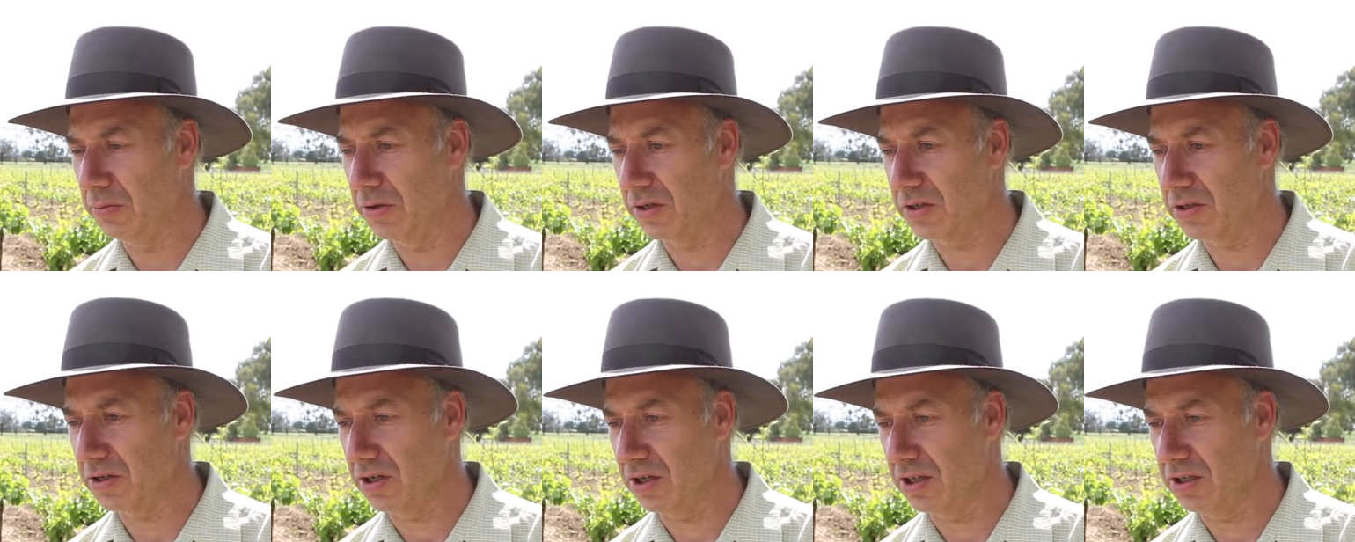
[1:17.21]

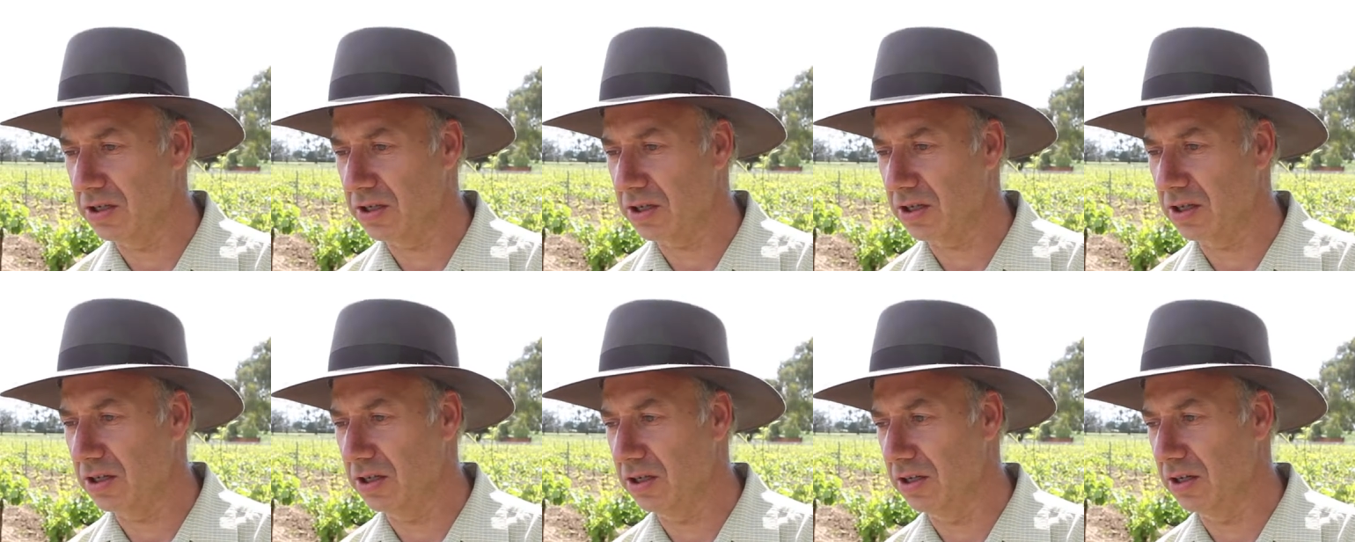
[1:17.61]
besides
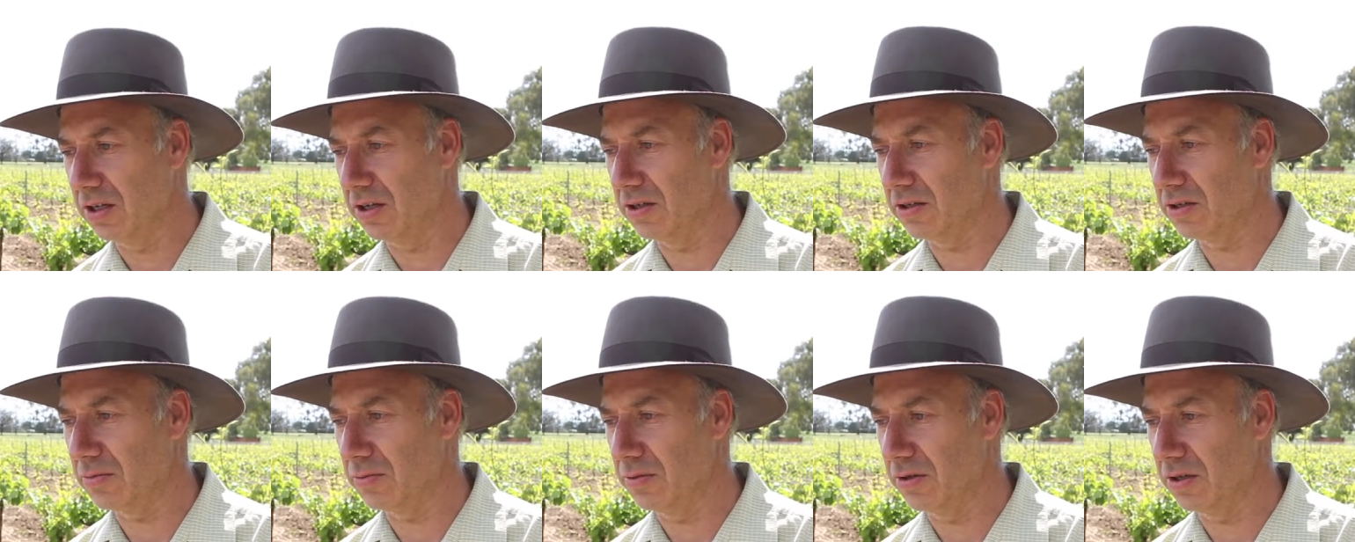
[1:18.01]
the
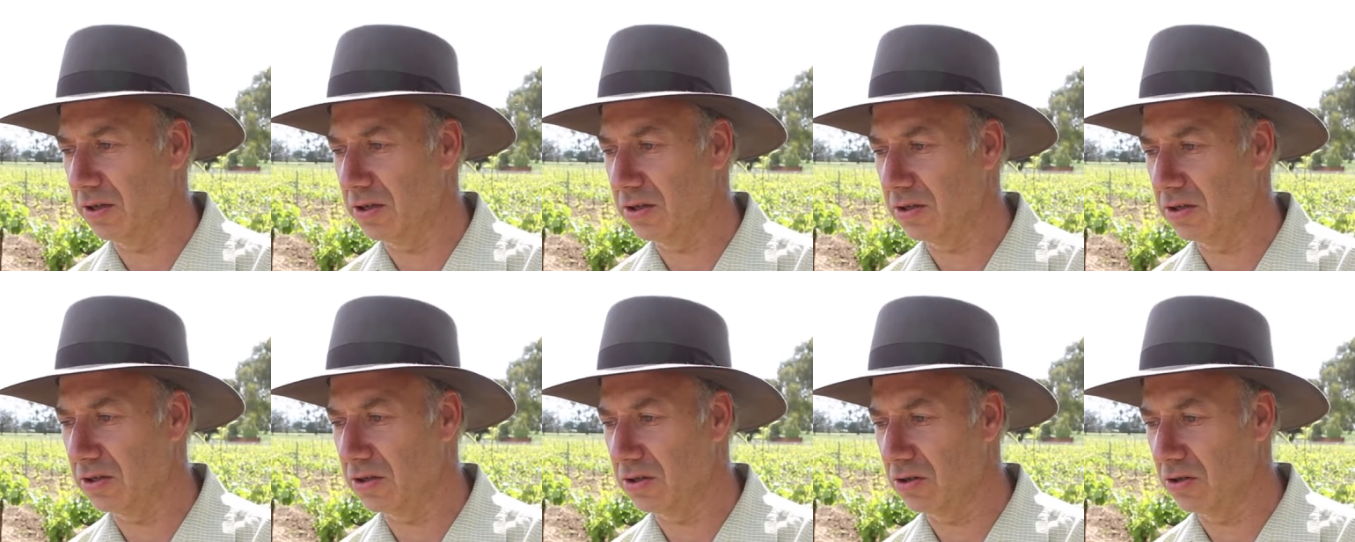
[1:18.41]
keynote
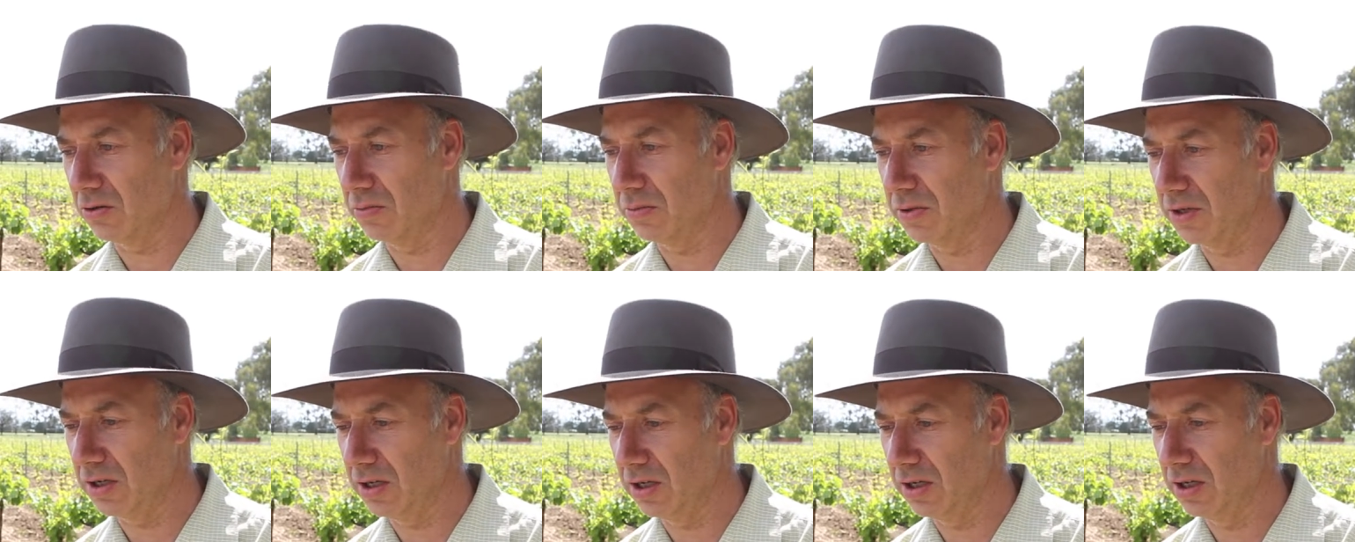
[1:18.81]
speakers, there'll
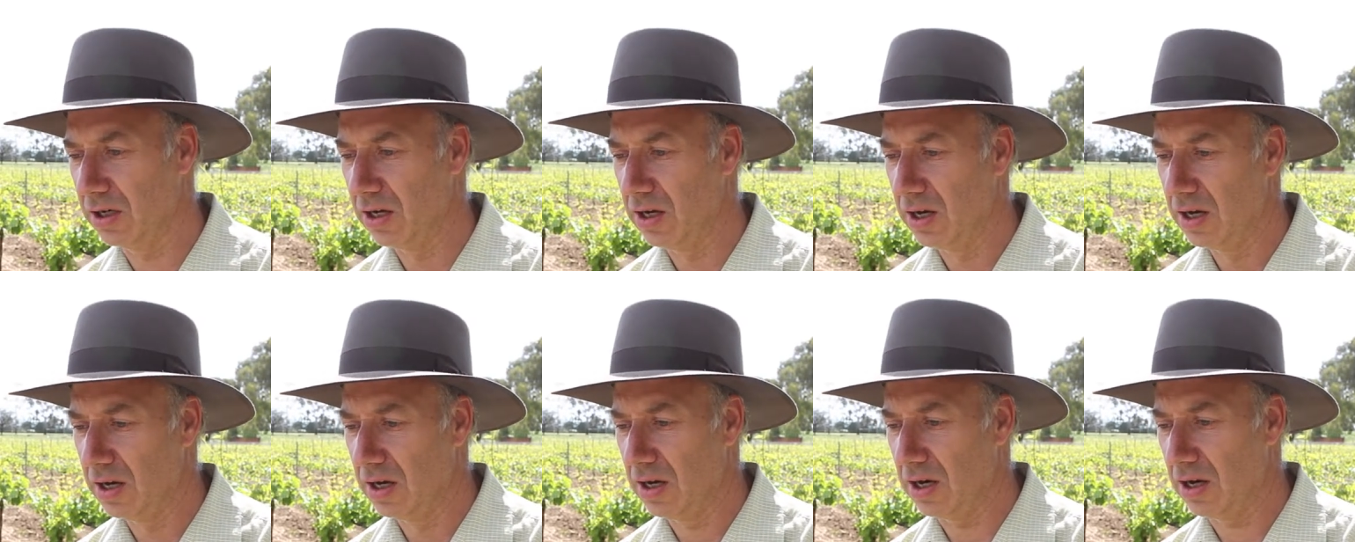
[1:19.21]
be
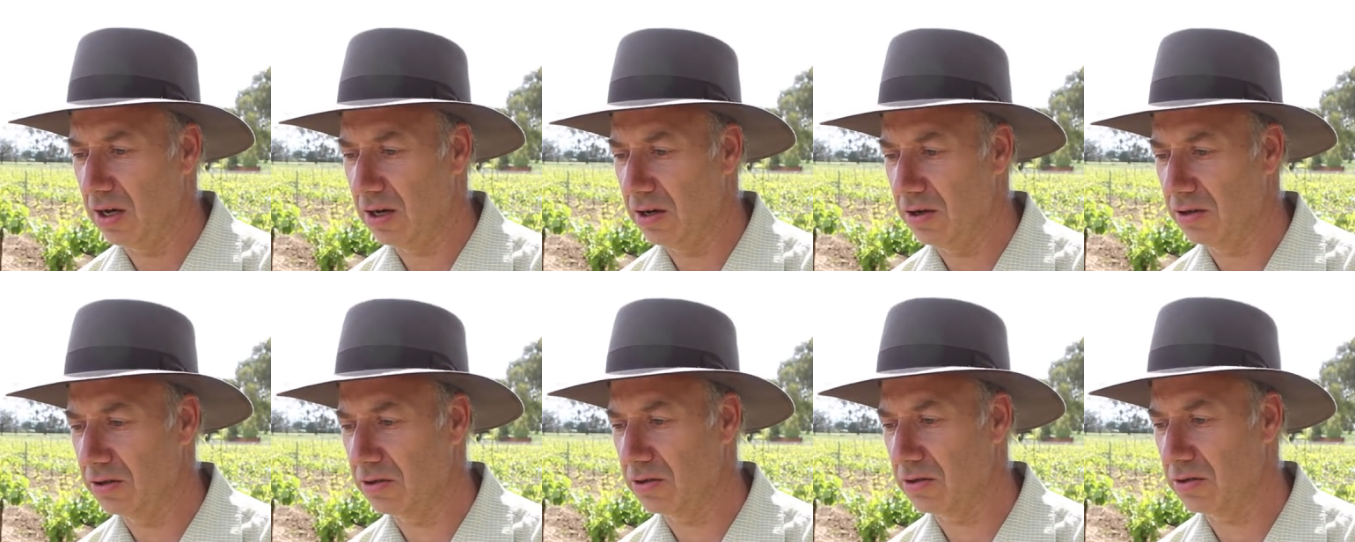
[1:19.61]
a
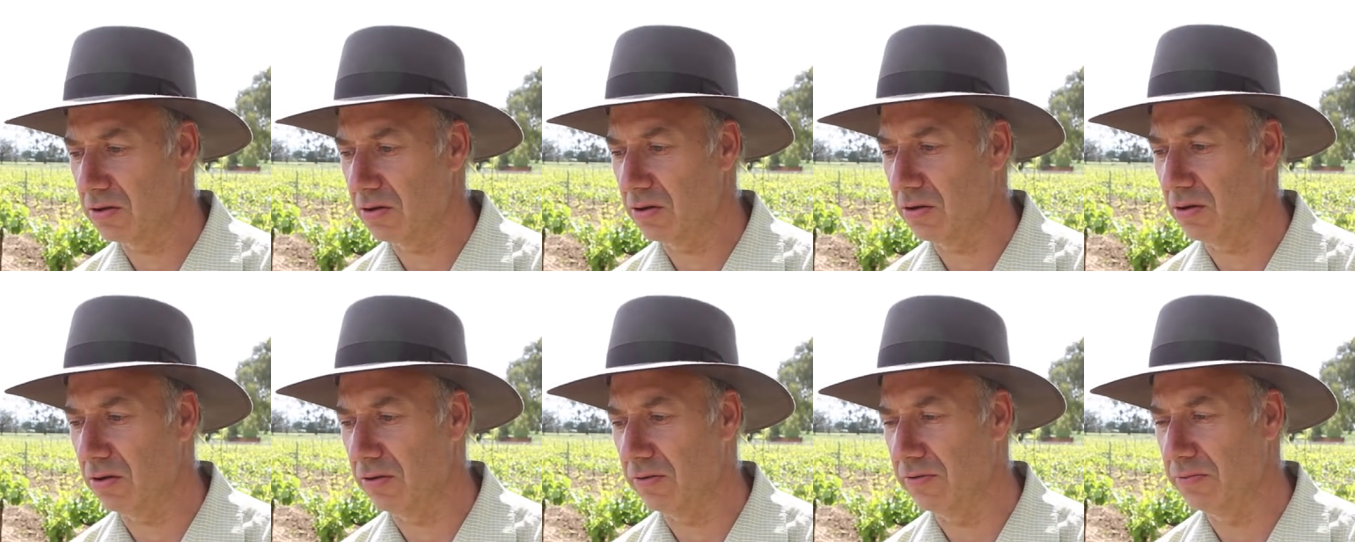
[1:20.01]
host
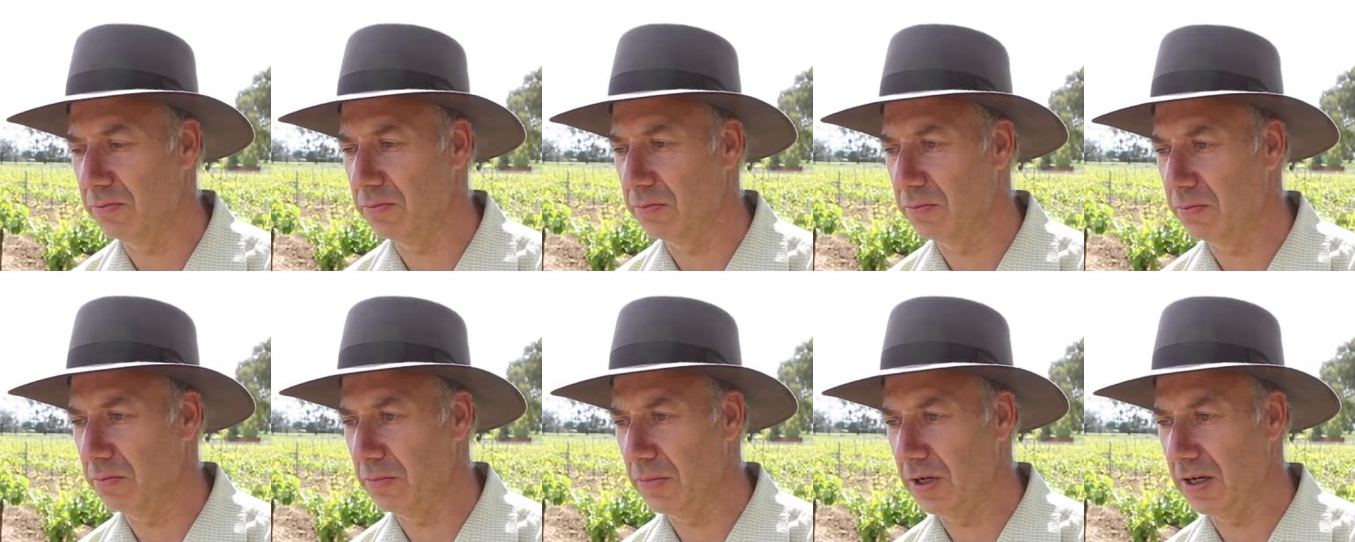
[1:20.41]
of
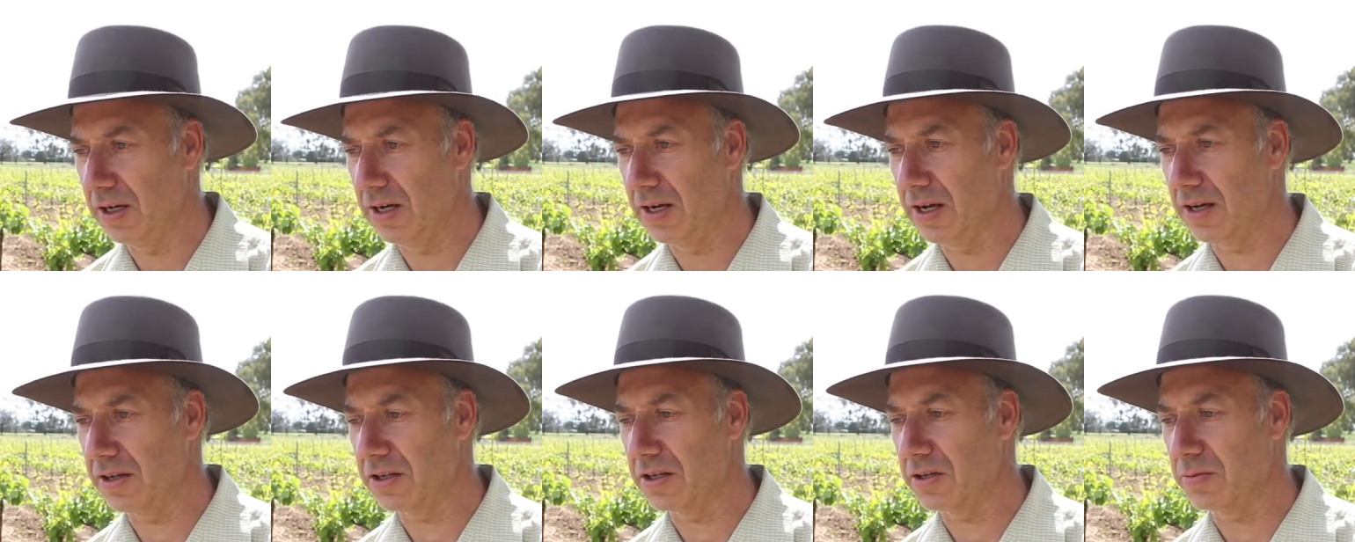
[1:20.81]
many
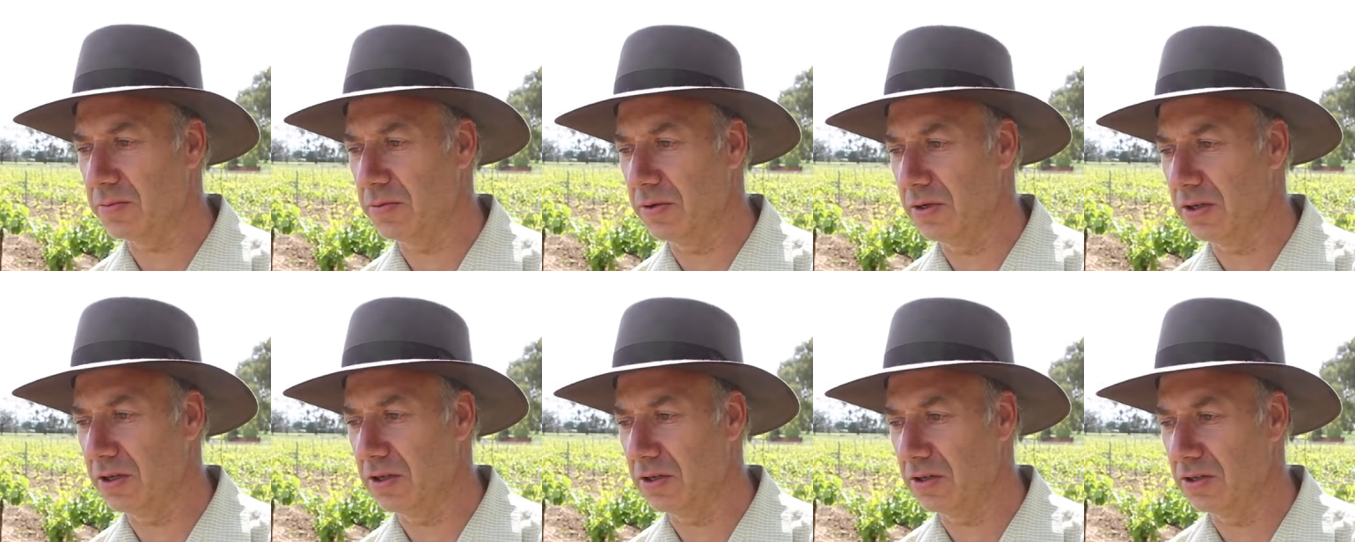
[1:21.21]
other
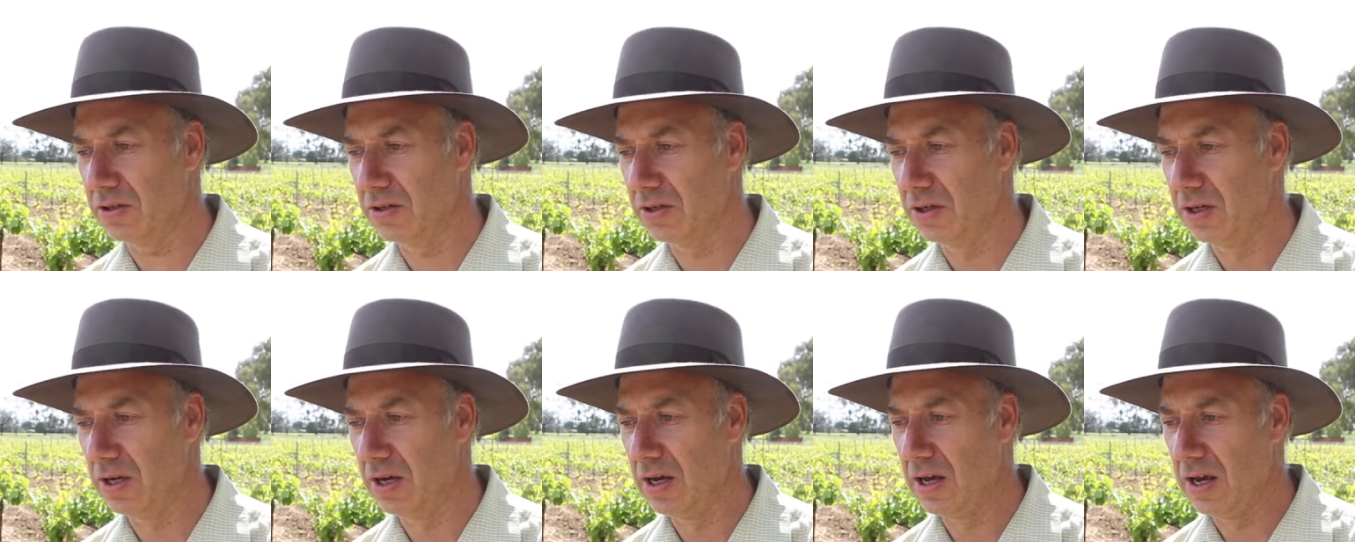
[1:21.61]
speakers,